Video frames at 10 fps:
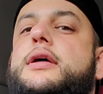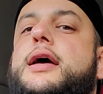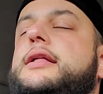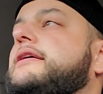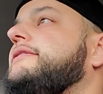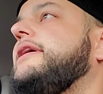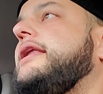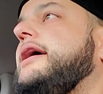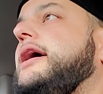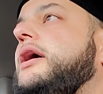and it's
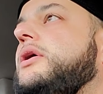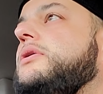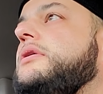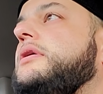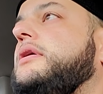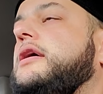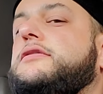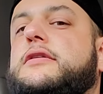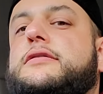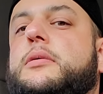not hell.
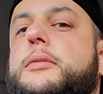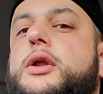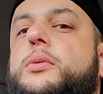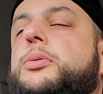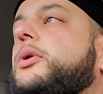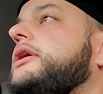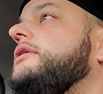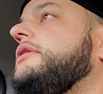It's just a middle point.